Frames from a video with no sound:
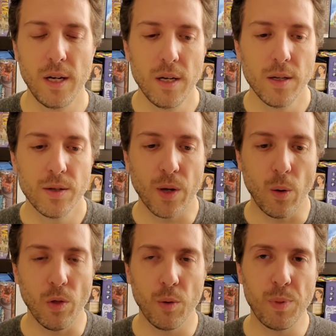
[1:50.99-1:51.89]
So
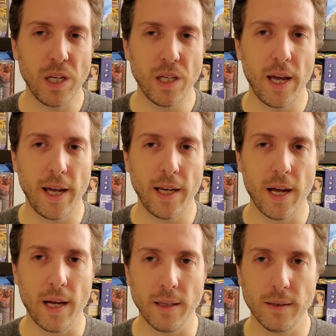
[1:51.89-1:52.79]
there'll be
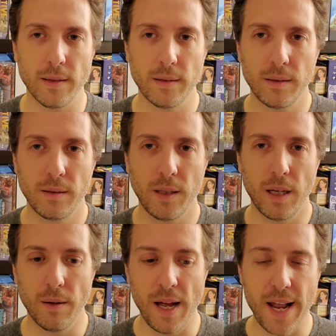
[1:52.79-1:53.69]

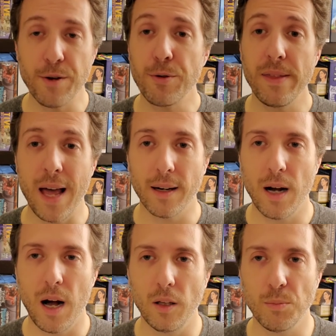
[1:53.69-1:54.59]
an entry in that
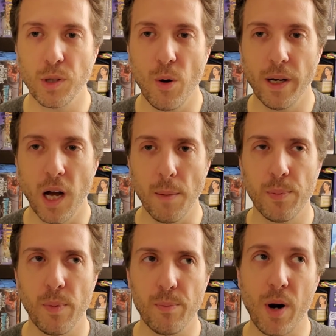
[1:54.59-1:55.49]
column going
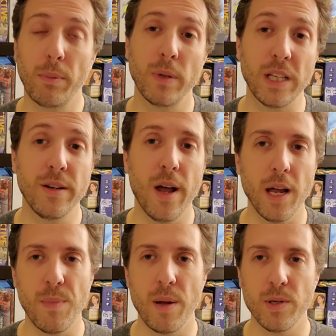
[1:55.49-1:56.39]
up probably
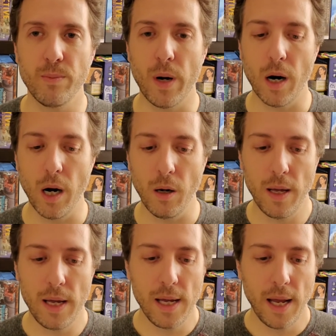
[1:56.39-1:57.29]
tonight, maybe tomorrow.
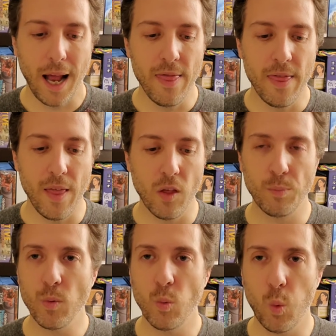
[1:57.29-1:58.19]
And then there'll
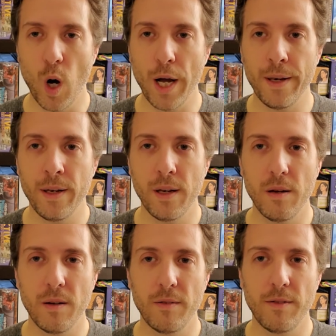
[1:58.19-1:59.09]
be one
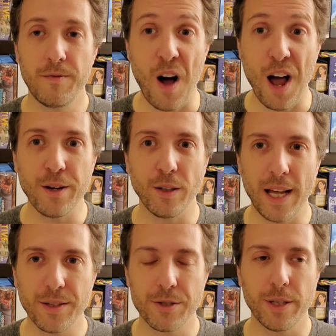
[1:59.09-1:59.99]
final
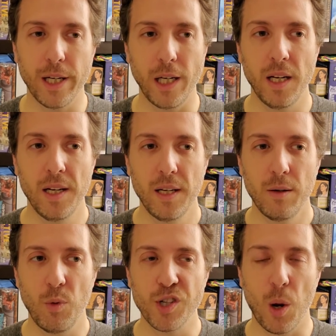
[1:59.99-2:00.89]
entry,
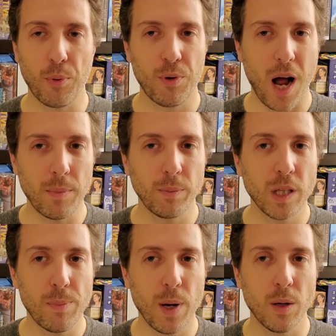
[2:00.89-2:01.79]
which I'll
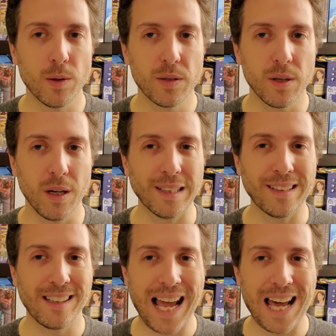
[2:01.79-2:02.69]
probably post a
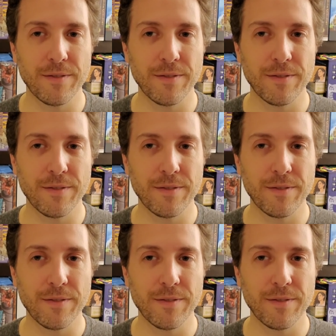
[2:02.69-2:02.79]
little ahead of